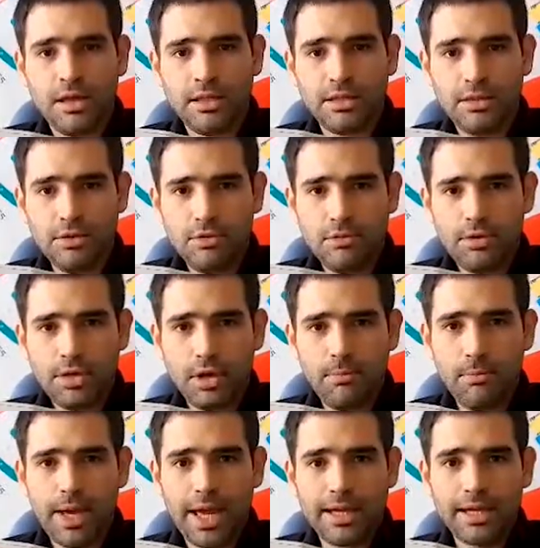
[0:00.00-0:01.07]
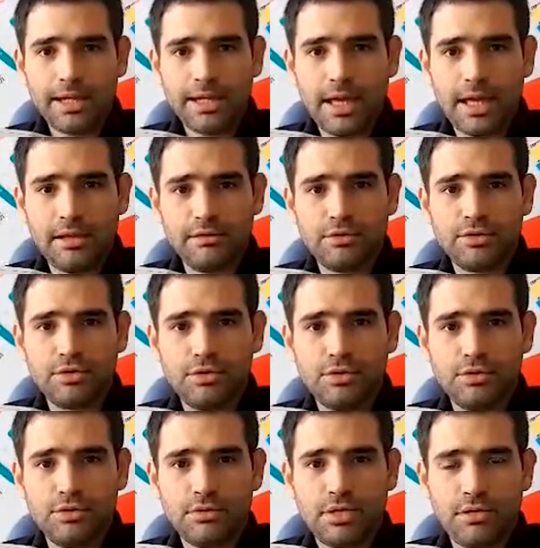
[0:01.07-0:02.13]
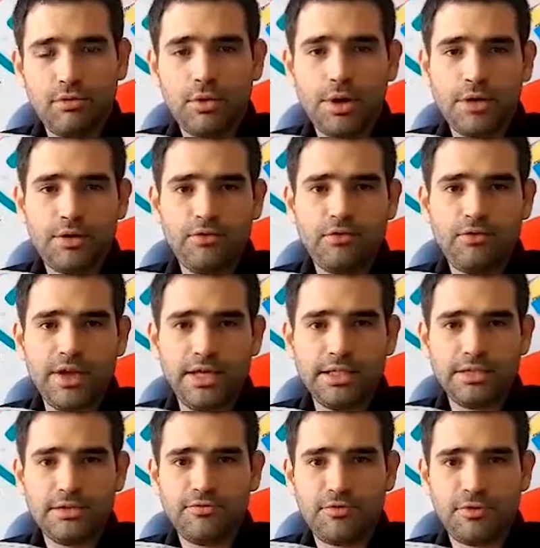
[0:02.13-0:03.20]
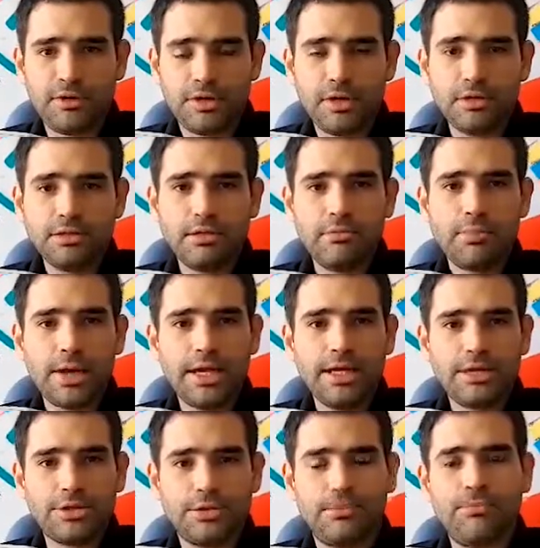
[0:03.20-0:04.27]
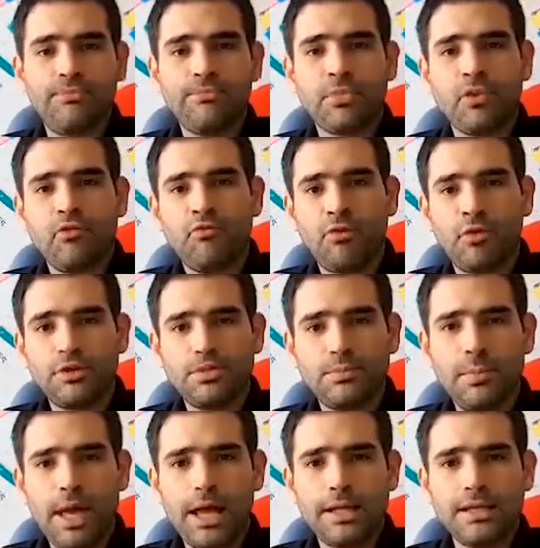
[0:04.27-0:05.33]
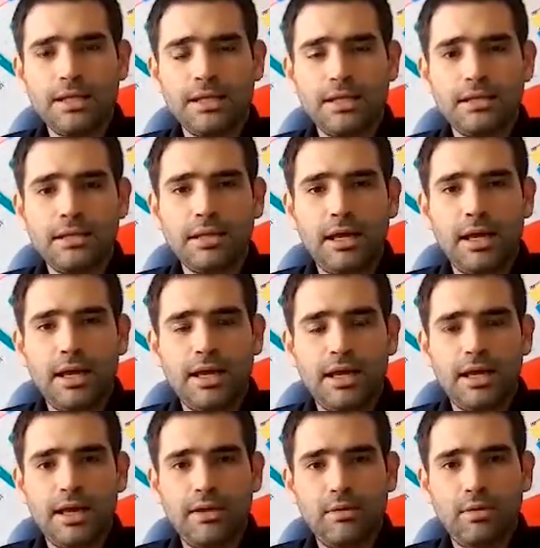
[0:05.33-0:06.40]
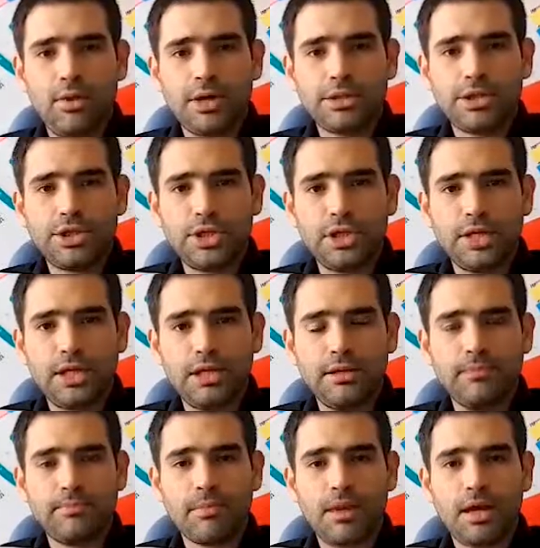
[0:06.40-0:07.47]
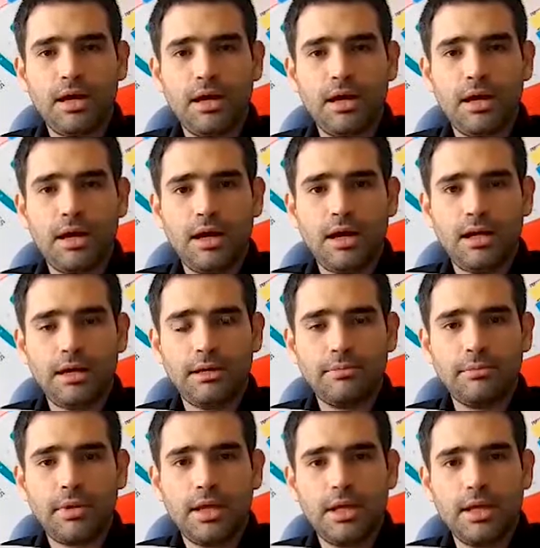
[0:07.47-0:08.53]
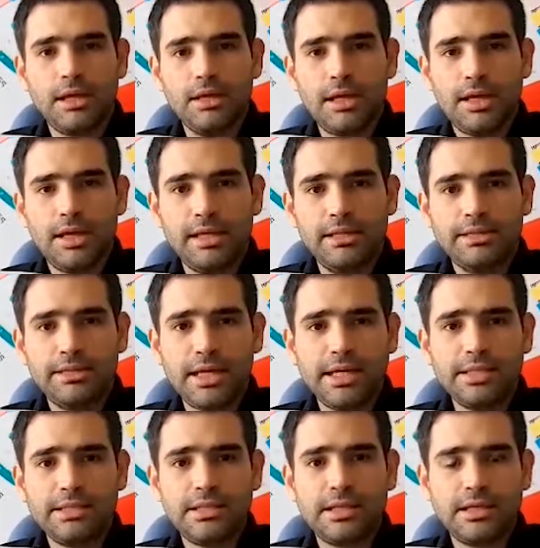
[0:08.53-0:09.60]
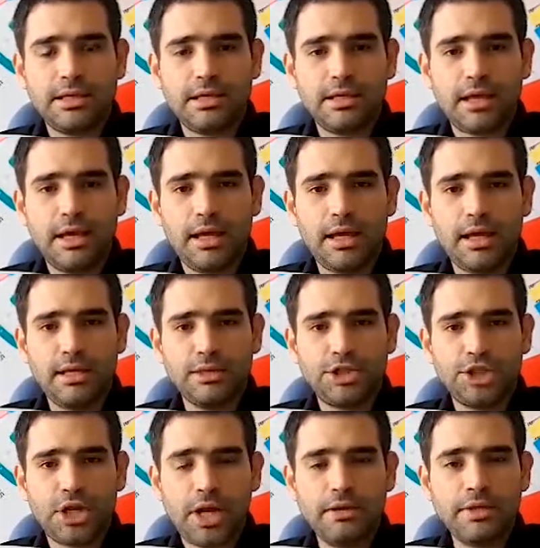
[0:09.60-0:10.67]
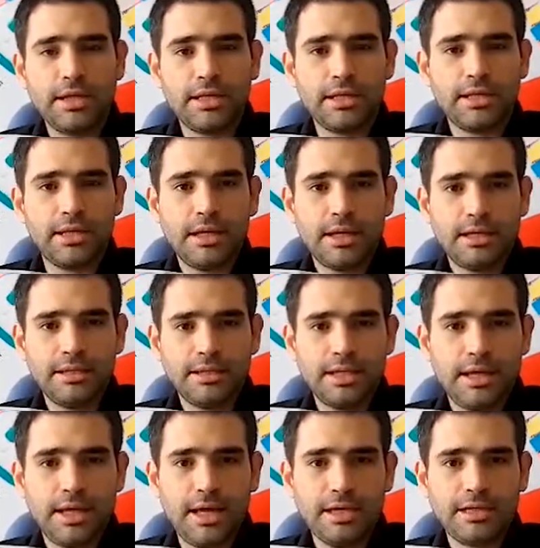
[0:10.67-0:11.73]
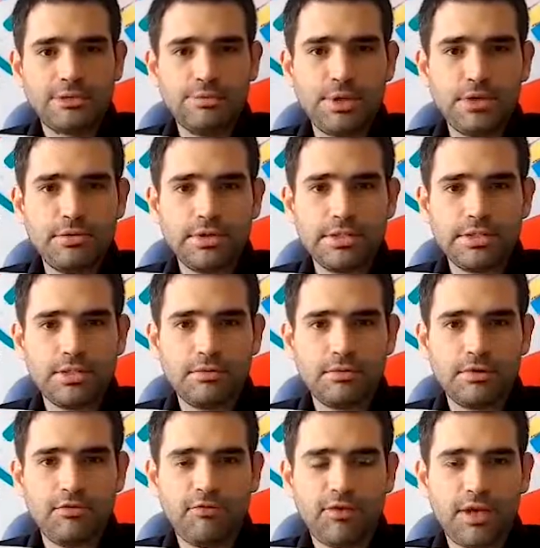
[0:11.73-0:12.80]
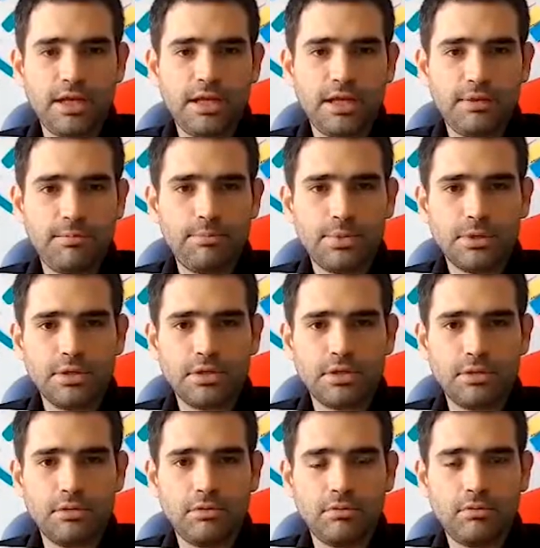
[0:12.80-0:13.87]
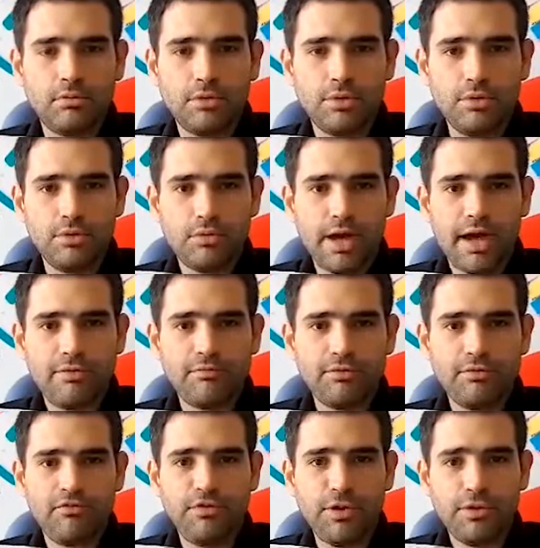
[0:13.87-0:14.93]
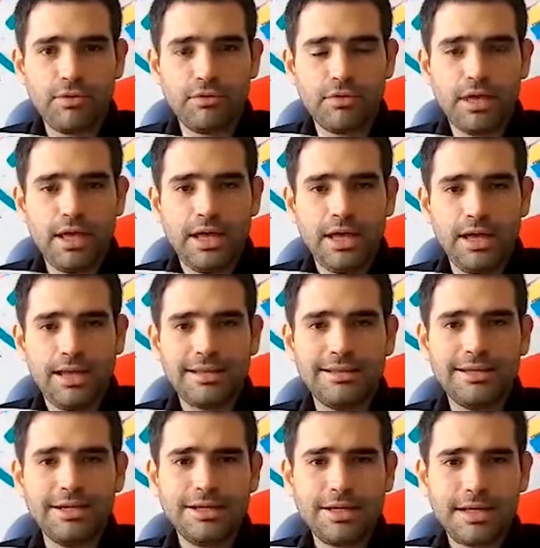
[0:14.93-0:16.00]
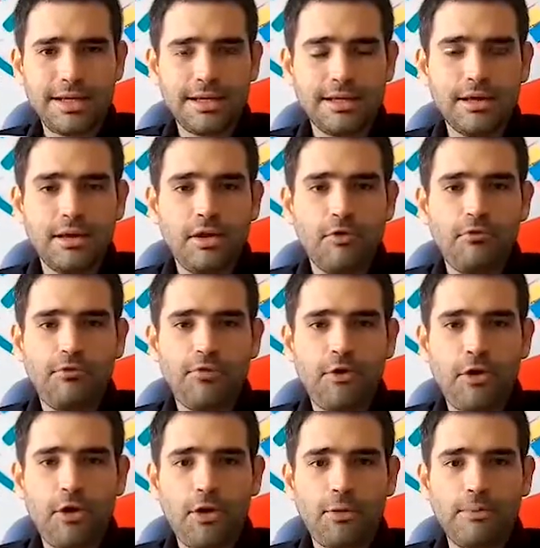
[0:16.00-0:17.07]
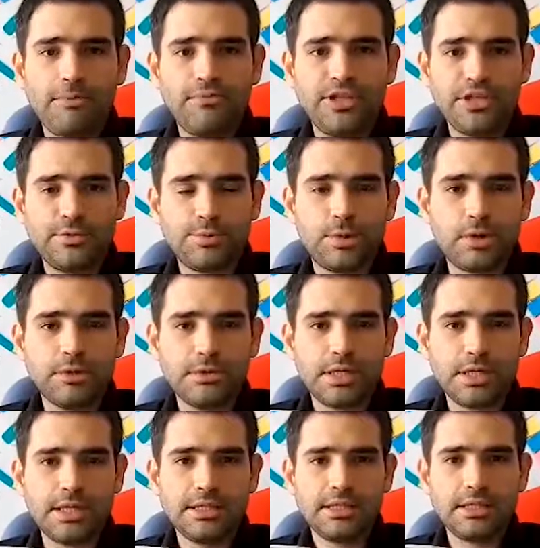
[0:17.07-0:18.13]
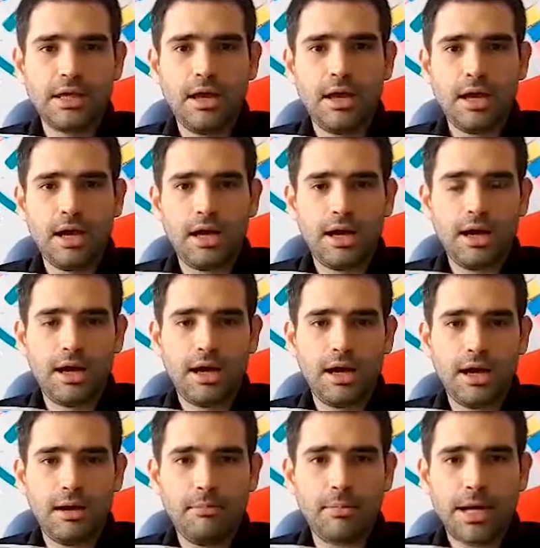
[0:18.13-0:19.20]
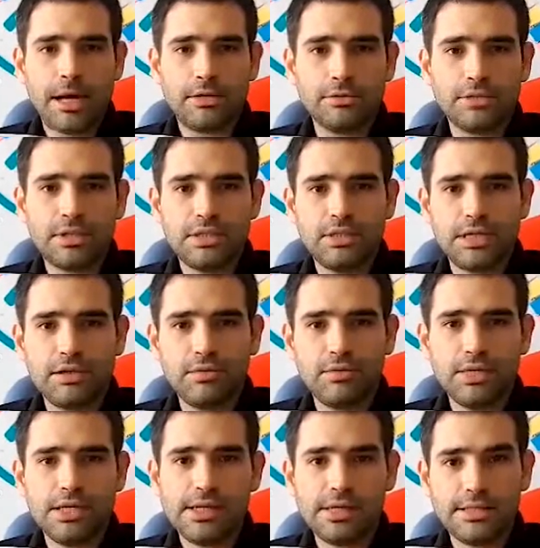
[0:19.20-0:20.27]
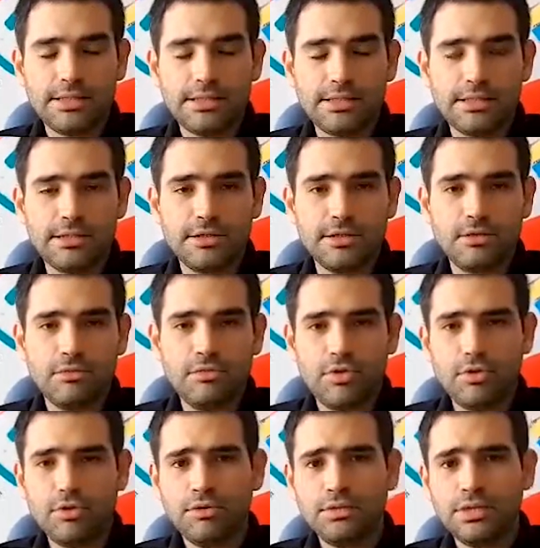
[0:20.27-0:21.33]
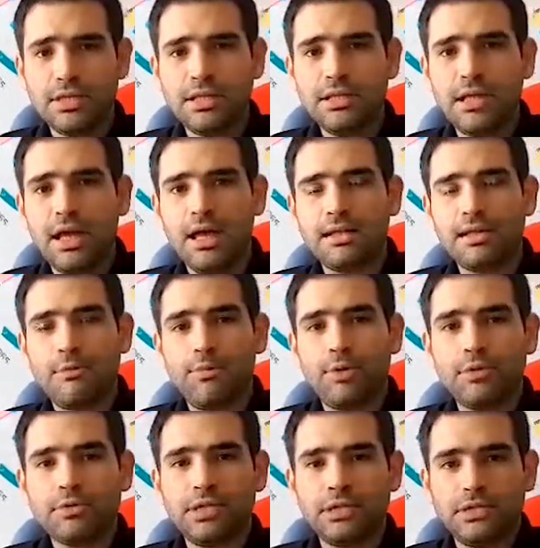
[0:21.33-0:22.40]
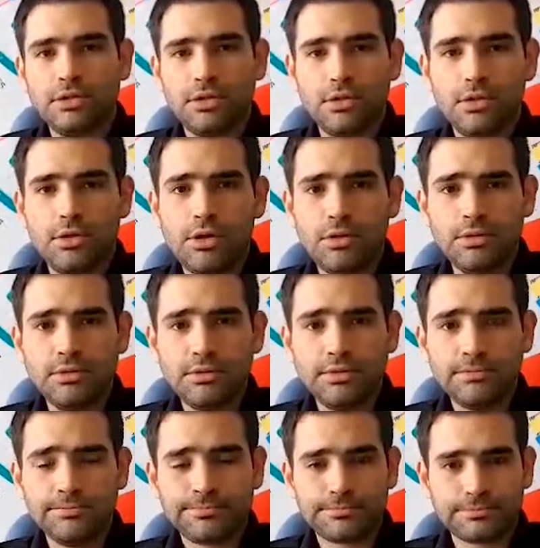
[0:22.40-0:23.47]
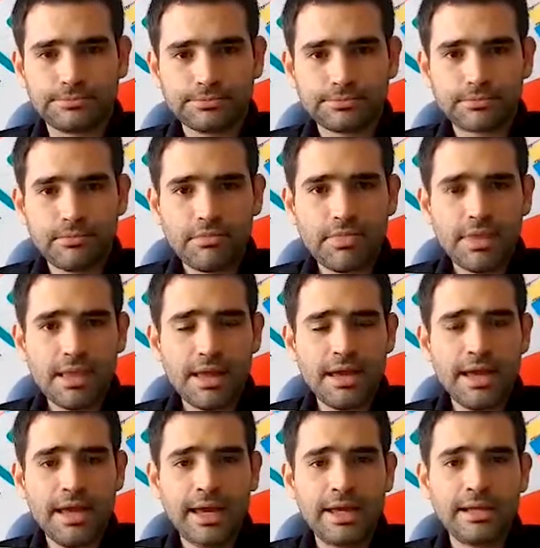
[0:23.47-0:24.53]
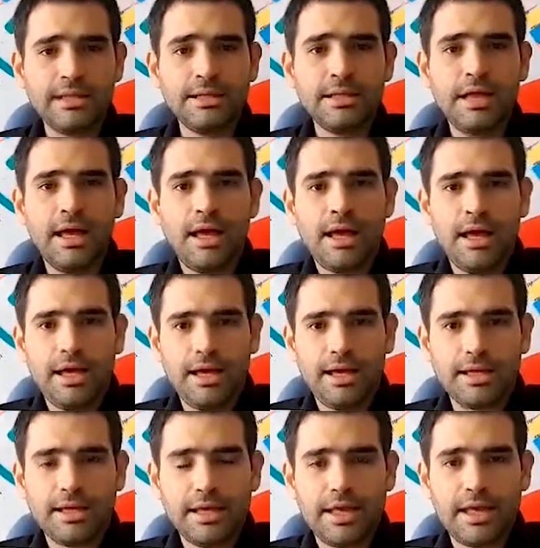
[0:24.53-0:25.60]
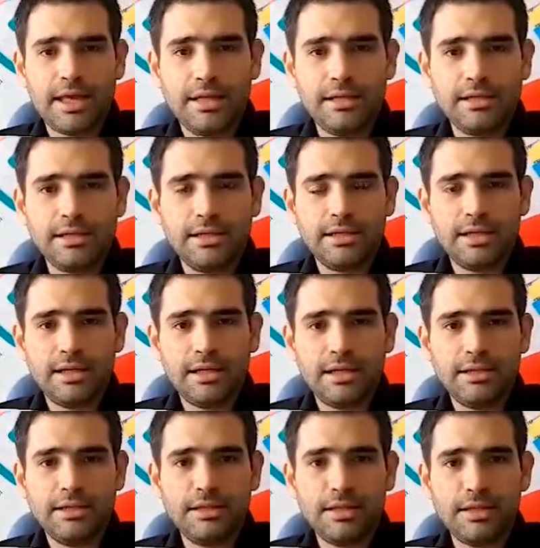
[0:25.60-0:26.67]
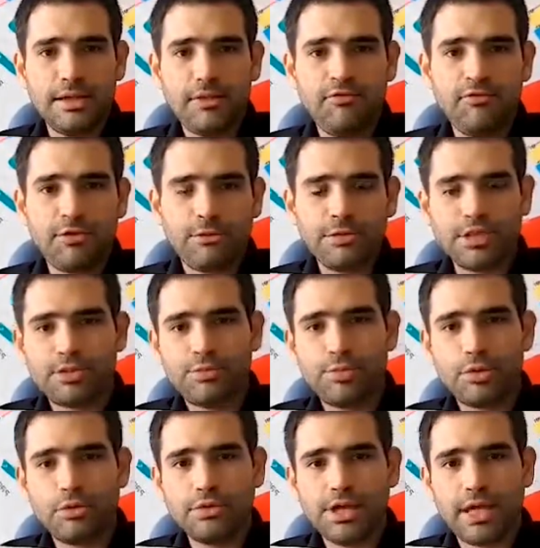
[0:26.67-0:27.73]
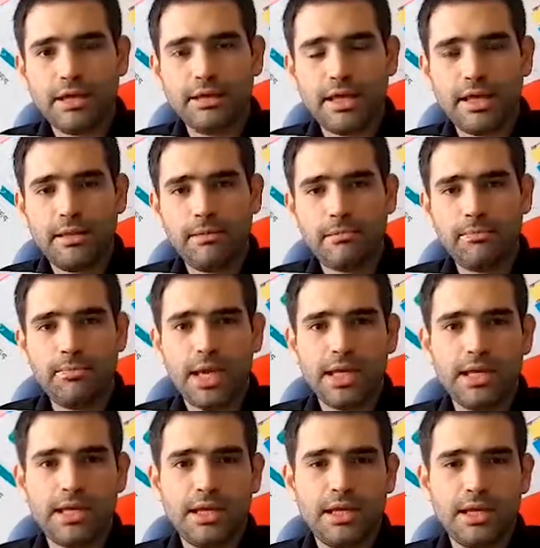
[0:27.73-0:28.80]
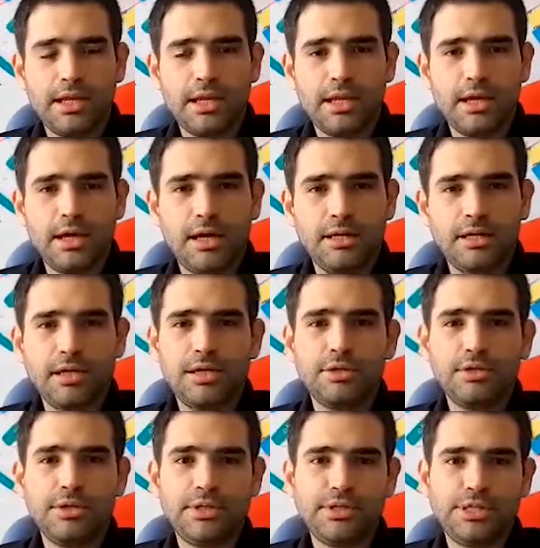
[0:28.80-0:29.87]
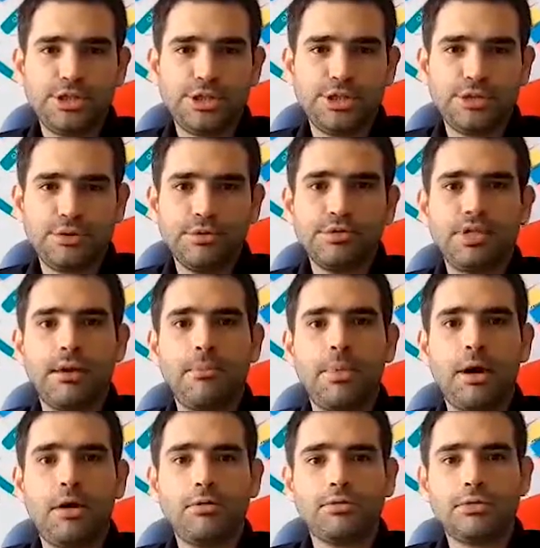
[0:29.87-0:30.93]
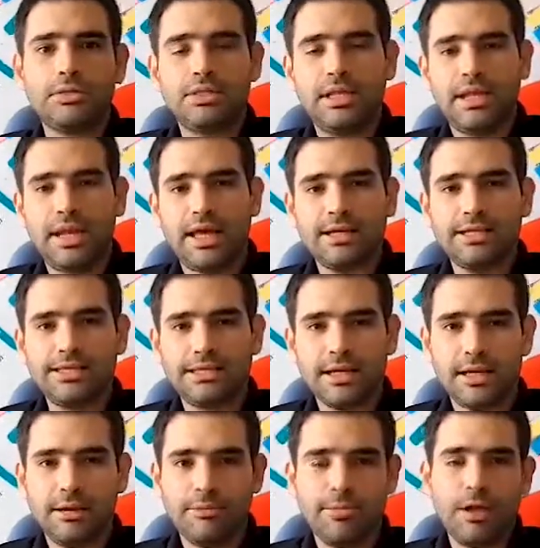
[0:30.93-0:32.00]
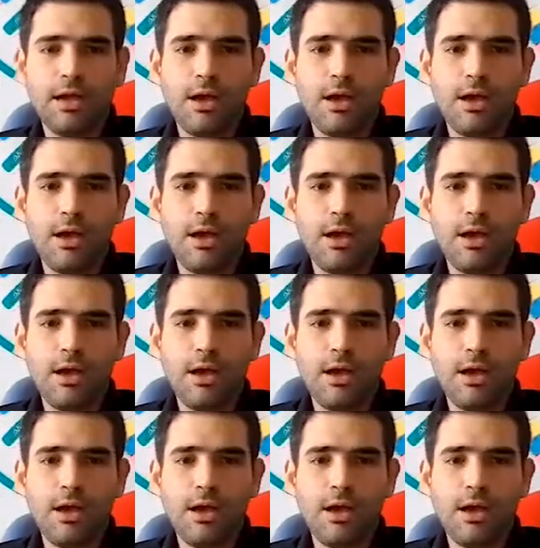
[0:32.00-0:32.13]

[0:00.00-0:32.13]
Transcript: You come back again to the water phase for contemplation, for smelling and watching and tasting and sharing the experience with any person you have with you, and learning from this process about the ingredients you use, the process you use, and again learning from this project and making new decisions about the next time